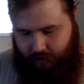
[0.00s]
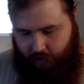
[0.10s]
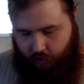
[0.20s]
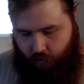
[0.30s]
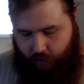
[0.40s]

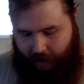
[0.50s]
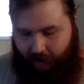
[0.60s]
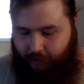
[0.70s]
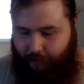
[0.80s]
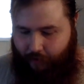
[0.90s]

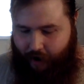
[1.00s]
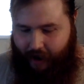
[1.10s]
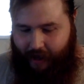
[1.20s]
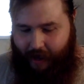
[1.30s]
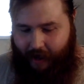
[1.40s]

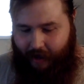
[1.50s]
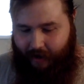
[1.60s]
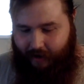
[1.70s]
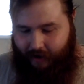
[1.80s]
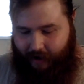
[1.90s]
groundbreaking,
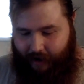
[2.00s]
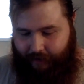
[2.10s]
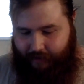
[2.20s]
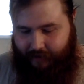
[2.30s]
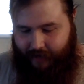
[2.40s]
I
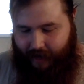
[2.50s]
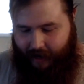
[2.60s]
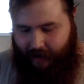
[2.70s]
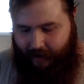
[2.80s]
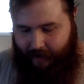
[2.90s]
would
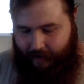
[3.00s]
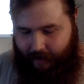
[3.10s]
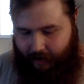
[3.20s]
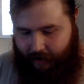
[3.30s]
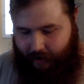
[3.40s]
say.
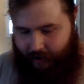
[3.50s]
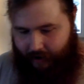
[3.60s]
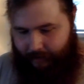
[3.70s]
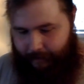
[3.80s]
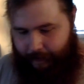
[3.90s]

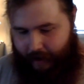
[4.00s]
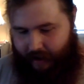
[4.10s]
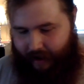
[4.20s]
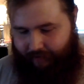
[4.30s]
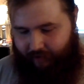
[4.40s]

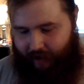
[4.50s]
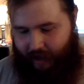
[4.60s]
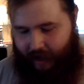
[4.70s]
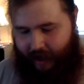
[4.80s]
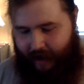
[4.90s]
It definitely
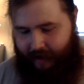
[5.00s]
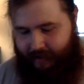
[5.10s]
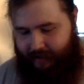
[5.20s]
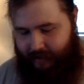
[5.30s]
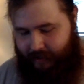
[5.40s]

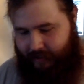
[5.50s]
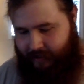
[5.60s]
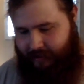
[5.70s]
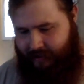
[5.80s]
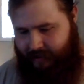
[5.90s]
has
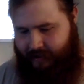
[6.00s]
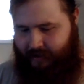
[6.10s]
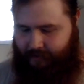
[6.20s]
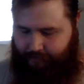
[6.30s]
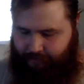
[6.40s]

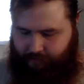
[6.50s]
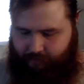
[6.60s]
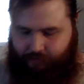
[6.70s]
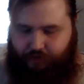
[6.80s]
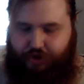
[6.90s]

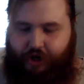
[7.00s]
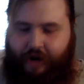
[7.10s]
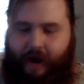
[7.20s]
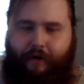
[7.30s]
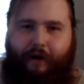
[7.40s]

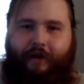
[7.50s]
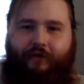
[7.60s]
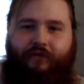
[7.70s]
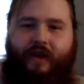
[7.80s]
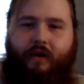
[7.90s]
generic
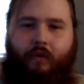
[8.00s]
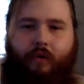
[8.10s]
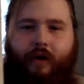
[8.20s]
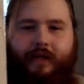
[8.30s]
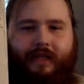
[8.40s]

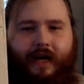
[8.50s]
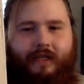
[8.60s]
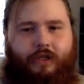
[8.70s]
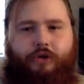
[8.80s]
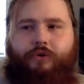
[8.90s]
feel. It's
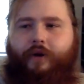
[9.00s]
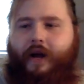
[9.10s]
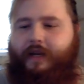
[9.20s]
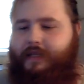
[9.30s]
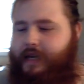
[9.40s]
not too
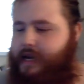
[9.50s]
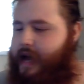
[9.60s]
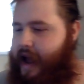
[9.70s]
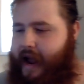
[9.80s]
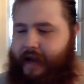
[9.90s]

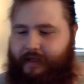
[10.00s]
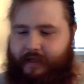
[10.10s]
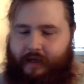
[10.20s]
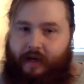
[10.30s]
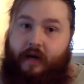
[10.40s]
crazy,
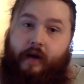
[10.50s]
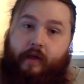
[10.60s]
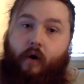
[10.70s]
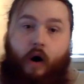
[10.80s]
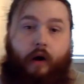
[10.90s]
and
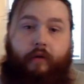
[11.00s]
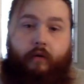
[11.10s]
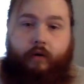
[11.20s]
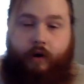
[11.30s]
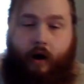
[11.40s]
there are
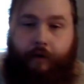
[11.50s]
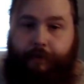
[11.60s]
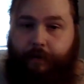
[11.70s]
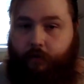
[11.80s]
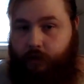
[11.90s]
other
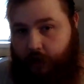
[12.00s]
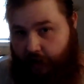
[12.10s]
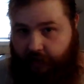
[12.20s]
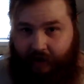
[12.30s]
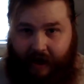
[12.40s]
people
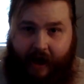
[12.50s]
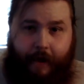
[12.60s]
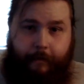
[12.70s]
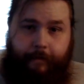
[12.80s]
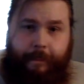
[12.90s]
stuck in the
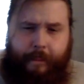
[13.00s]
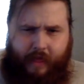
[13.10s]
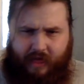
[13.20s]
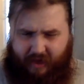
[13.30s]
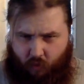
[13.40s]
game,
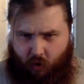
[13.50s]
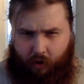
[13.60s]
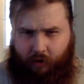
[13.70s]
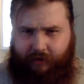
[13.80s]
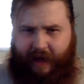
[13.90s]
the
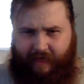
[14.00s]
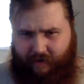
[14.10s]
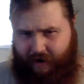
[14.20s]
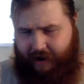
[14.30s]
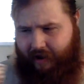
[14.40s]
world that
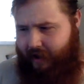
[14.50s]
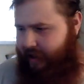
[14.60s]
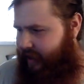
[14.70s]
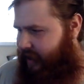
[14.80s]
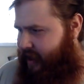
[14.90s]
they're in,
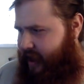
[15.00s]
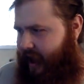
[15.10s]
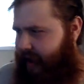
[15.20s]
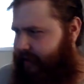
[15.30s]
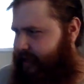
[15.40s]

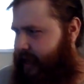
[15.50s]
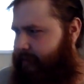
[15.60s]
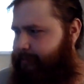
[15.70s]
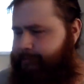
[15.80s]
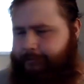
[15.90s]
and yeah,